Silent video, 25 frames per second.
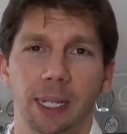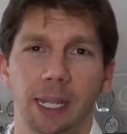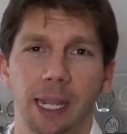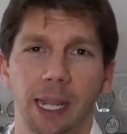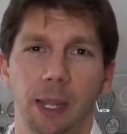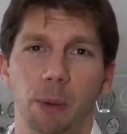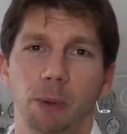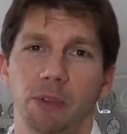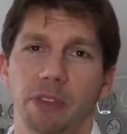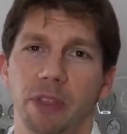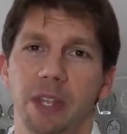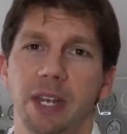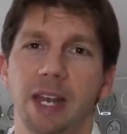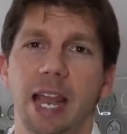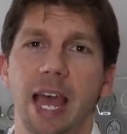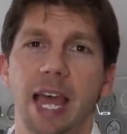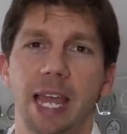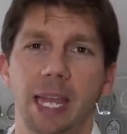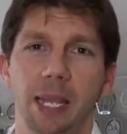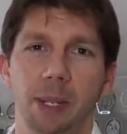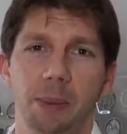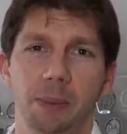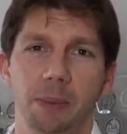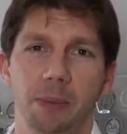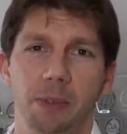It was the
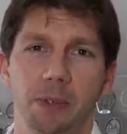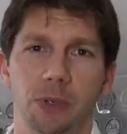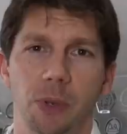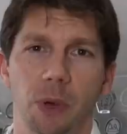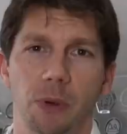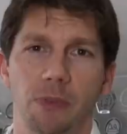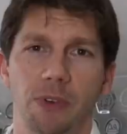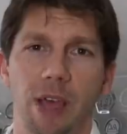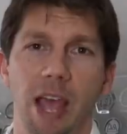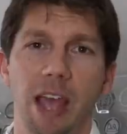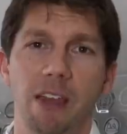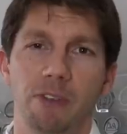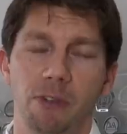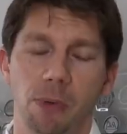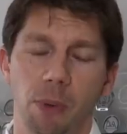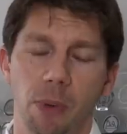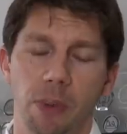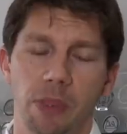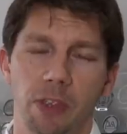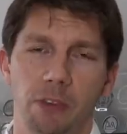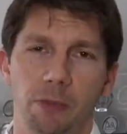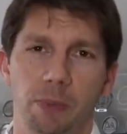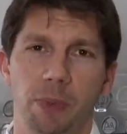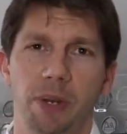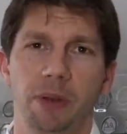names of
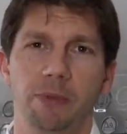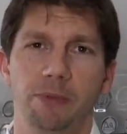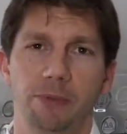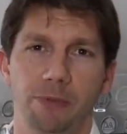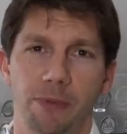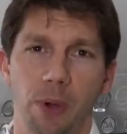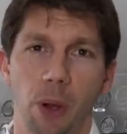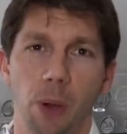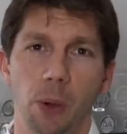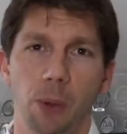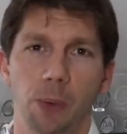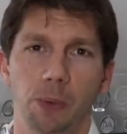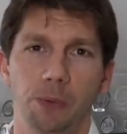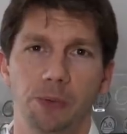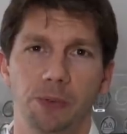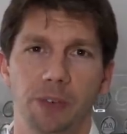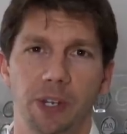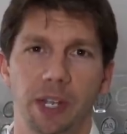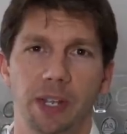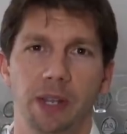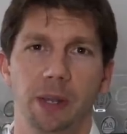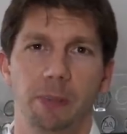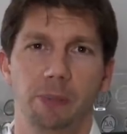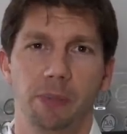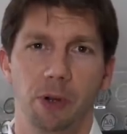everyone that's been involved
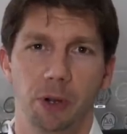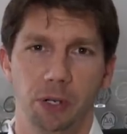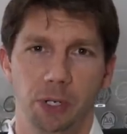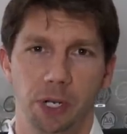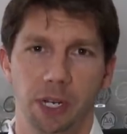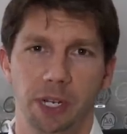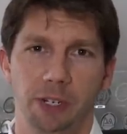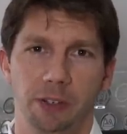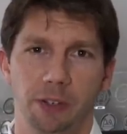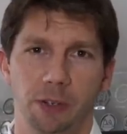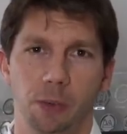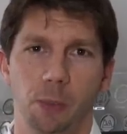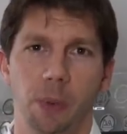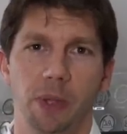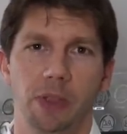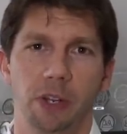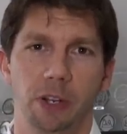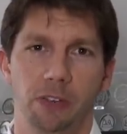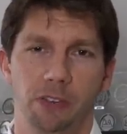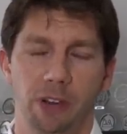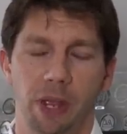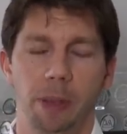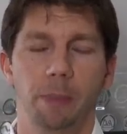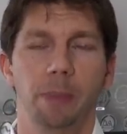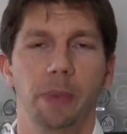in the project to win
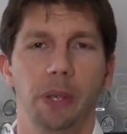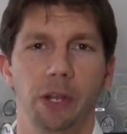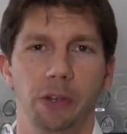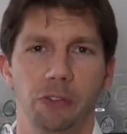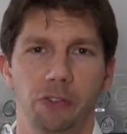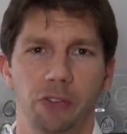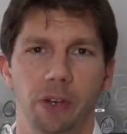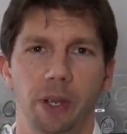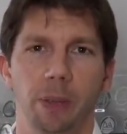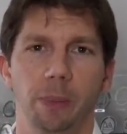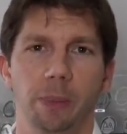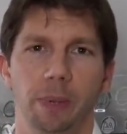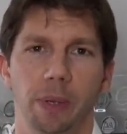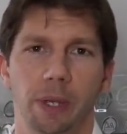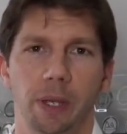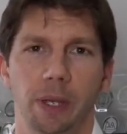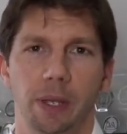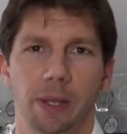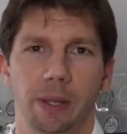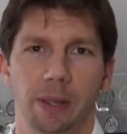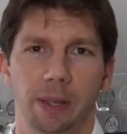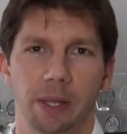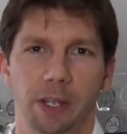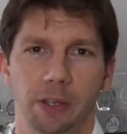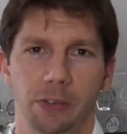the championship
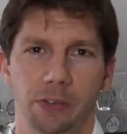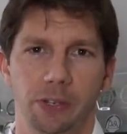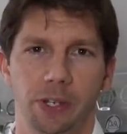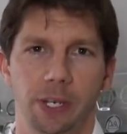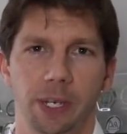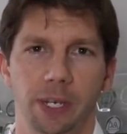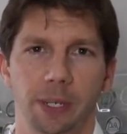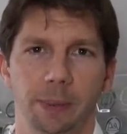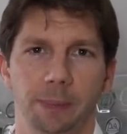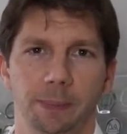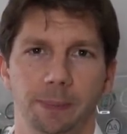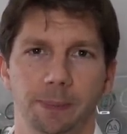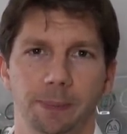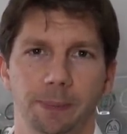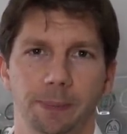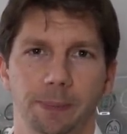this year.